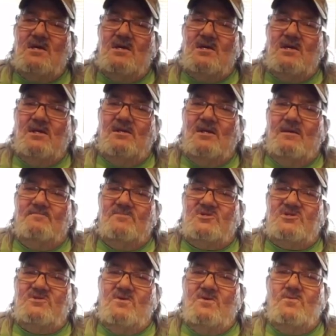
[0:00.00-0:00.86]
And I'm
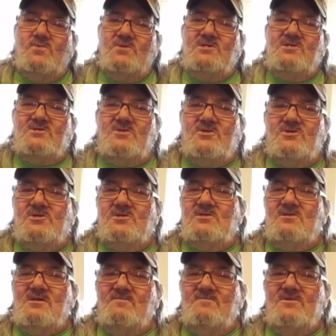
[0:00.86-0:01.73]
still
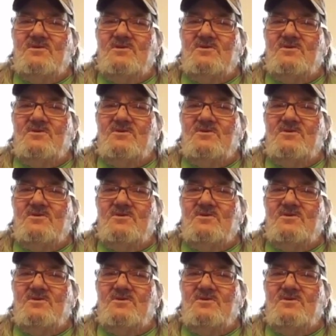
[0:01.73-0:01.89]
researching some